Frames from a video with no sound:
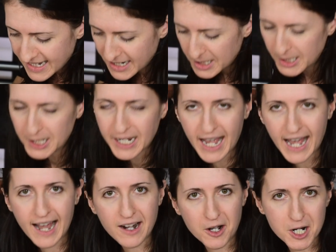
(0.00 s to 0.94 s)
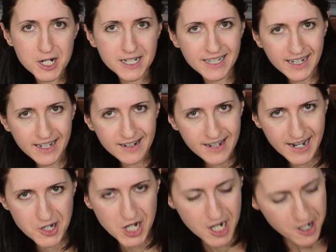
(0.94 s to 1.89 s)
take a look at our second
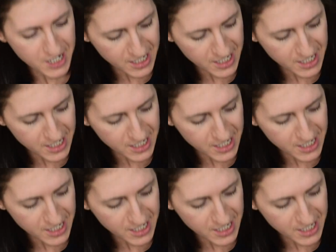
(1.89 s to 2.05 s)
high chair